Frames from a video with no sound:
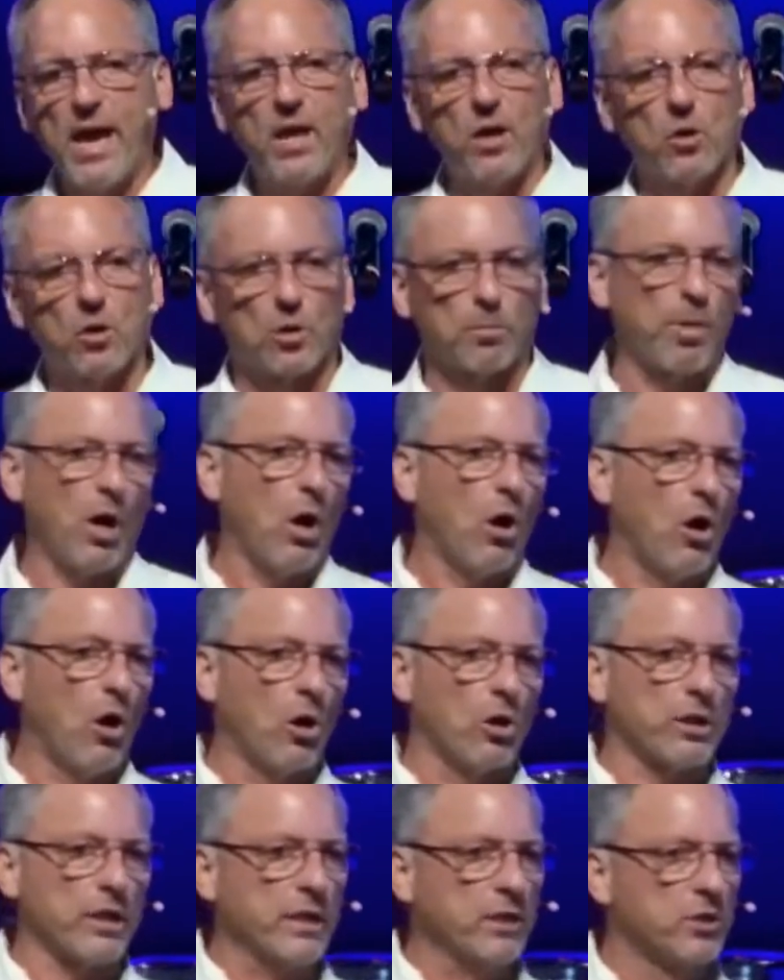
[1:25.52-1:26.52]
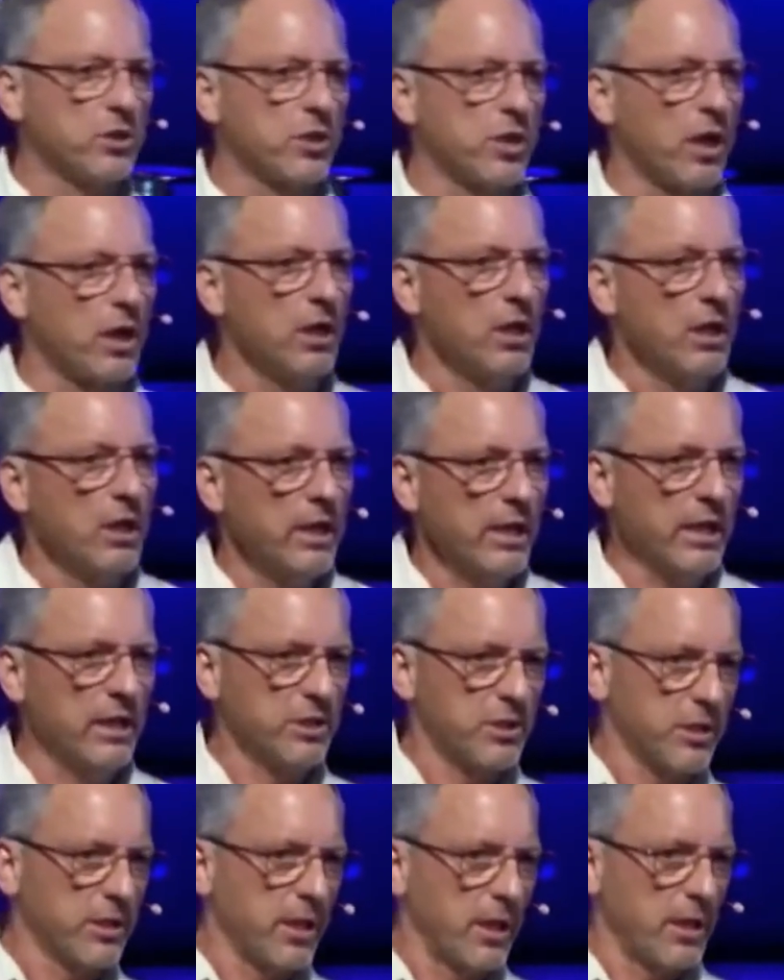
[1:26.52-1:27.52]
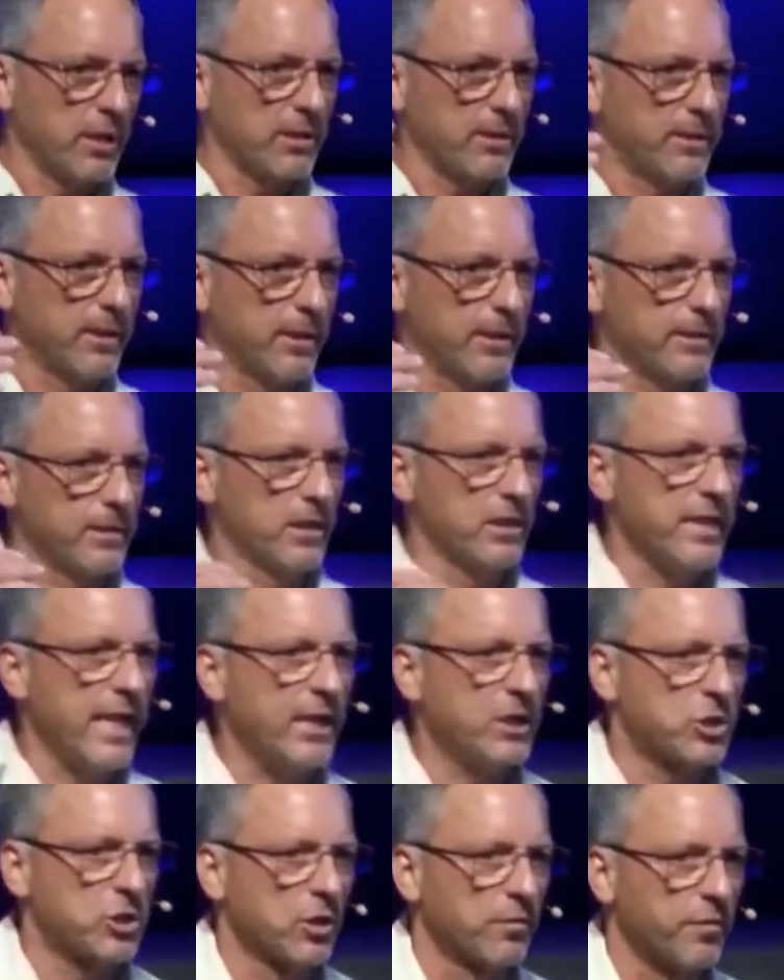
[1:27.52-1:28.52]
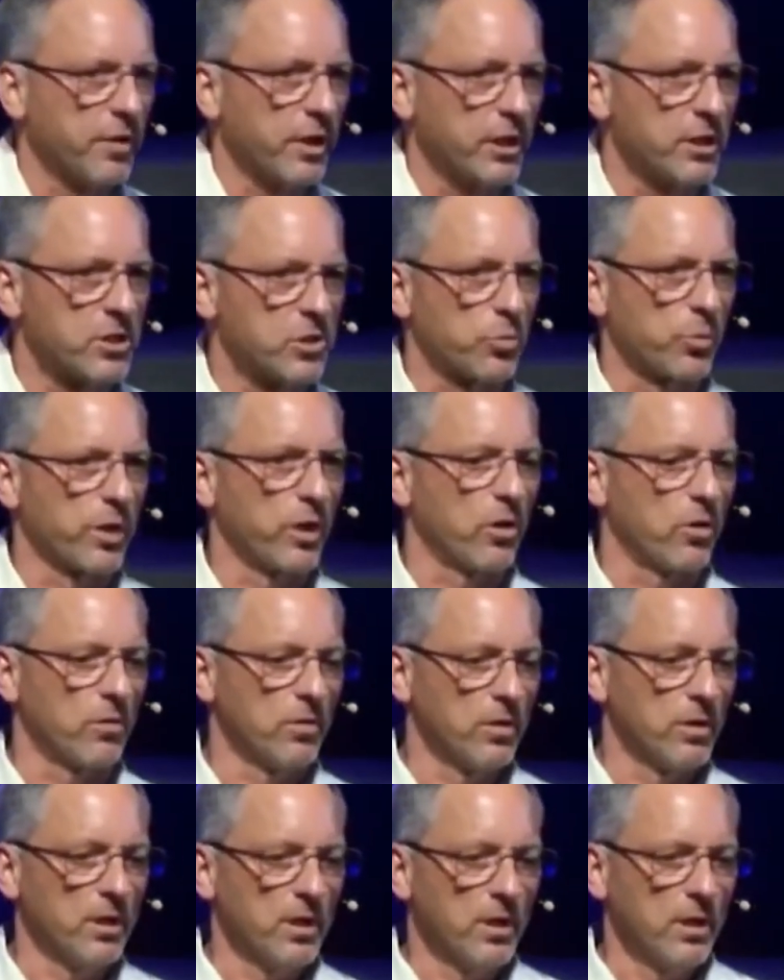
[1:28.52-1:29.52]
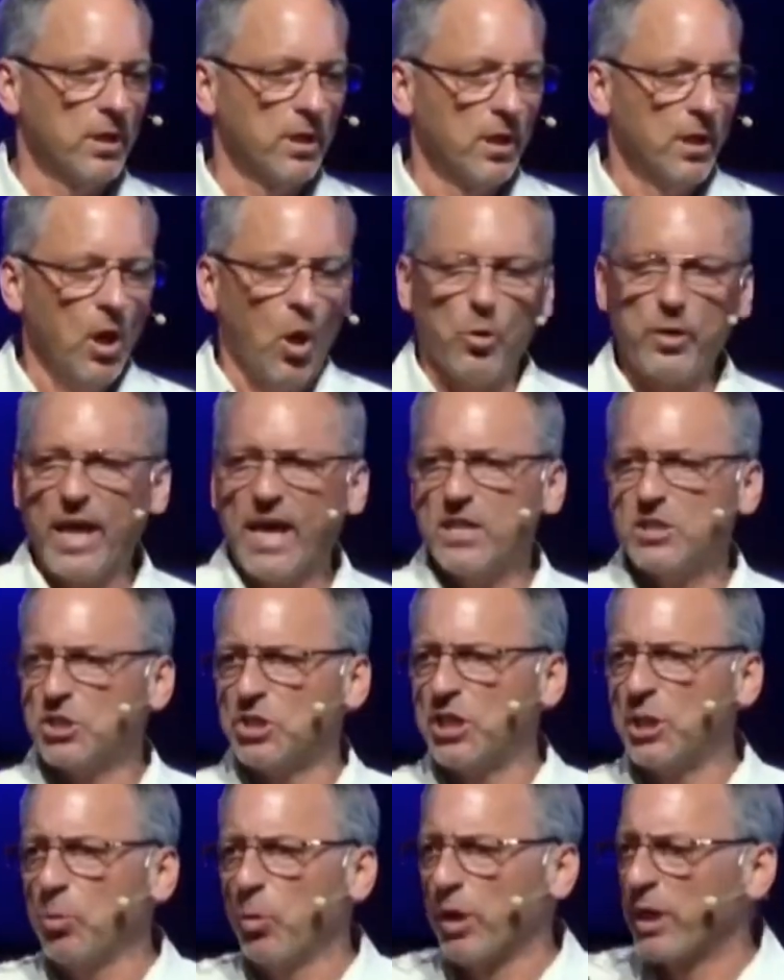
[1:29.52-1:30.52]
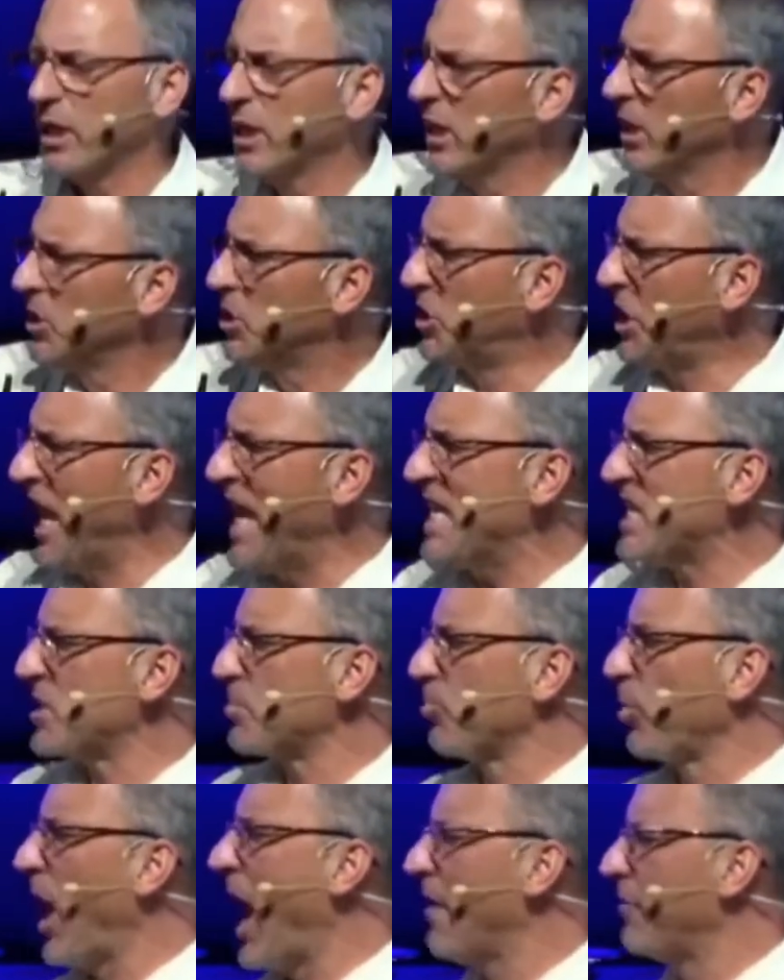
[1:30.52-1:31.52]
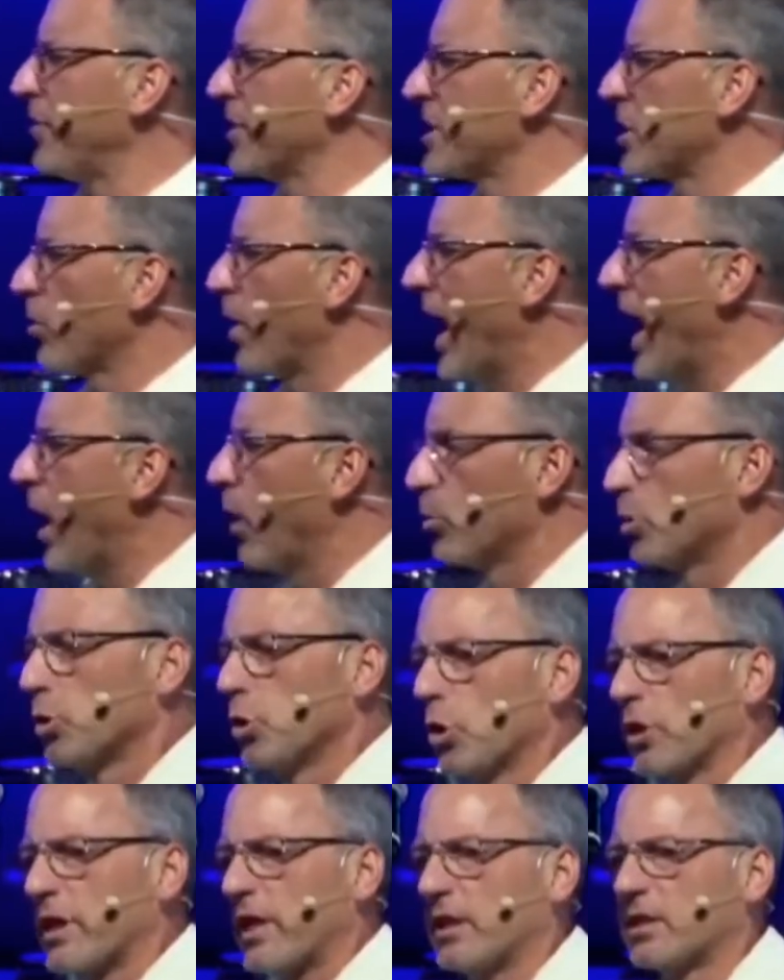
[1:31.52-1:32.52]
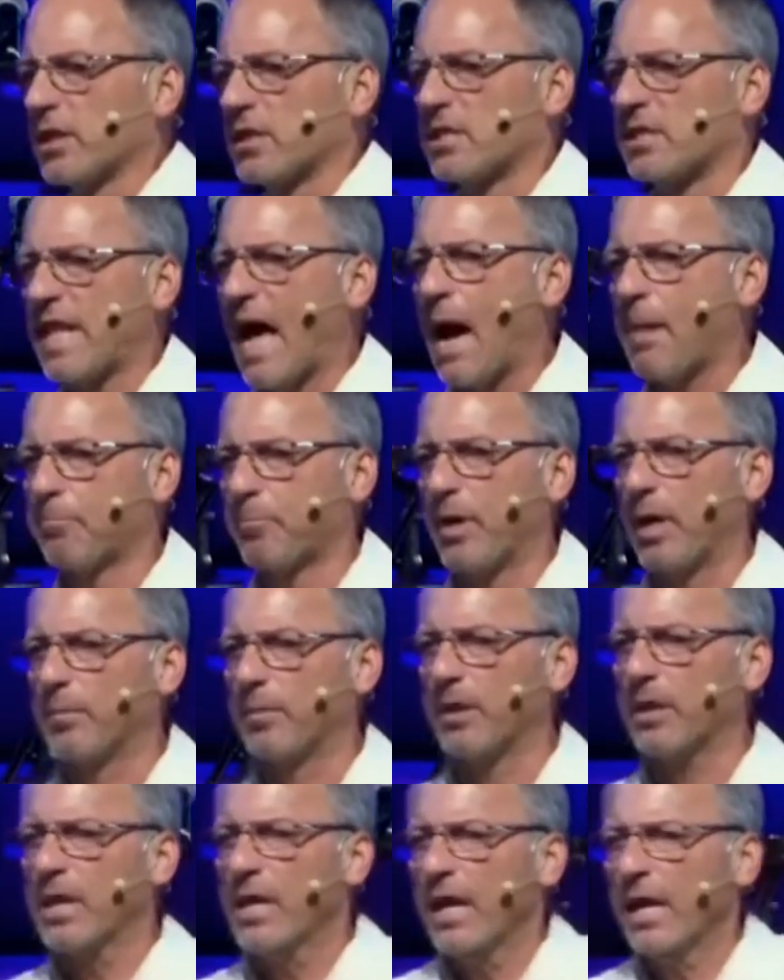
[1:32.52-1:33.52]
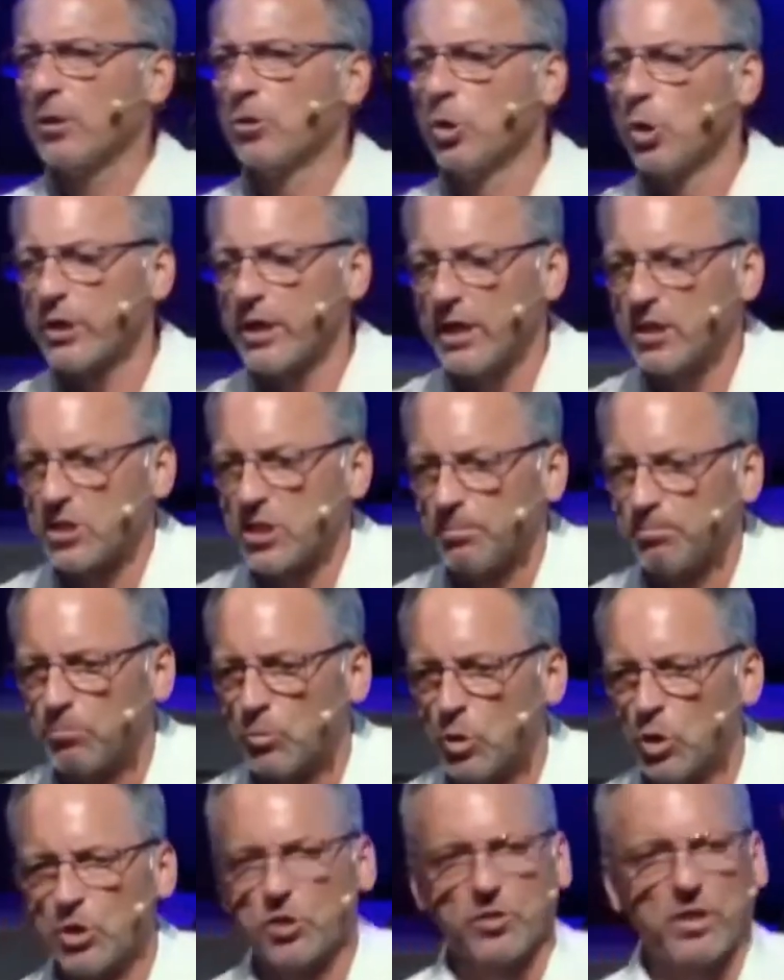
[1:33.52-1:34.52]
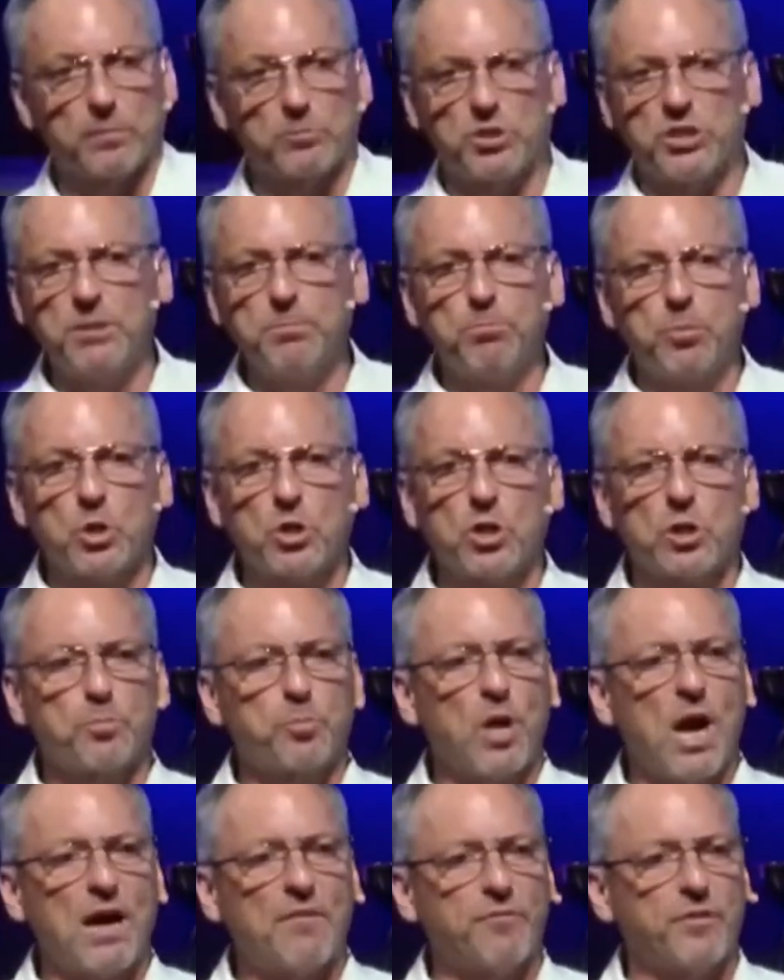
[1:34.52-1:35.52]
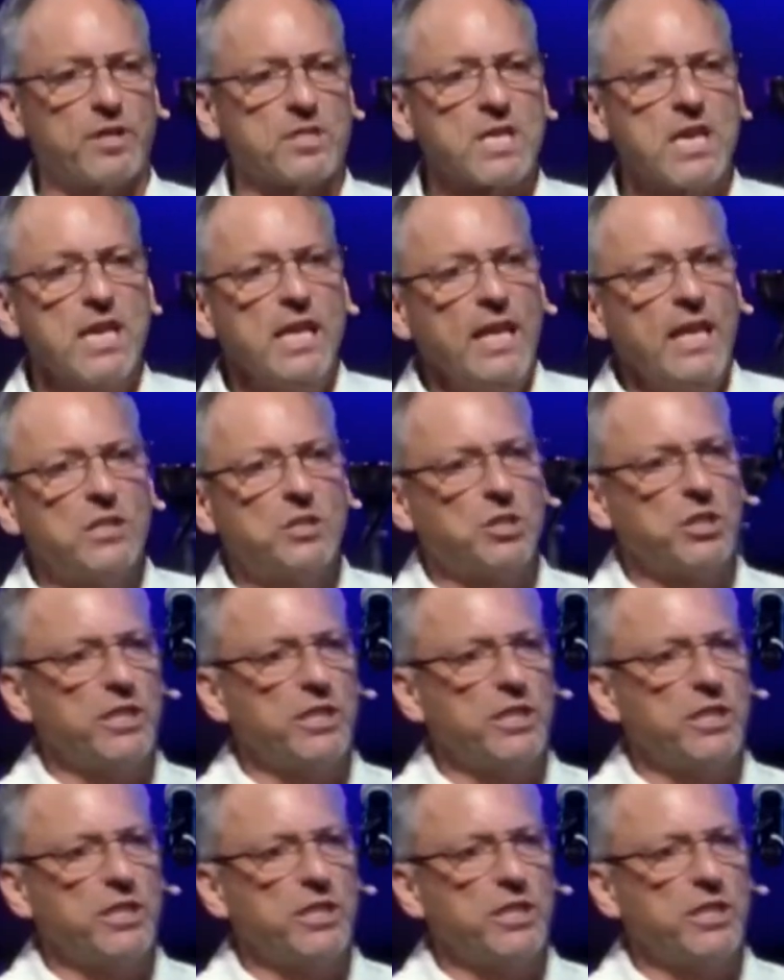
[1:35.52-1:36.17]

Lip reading: or Baal into the nation of Israel. Okay, she would chase prophets around looking to stop them and looking to murder them. She murdered prophets, and she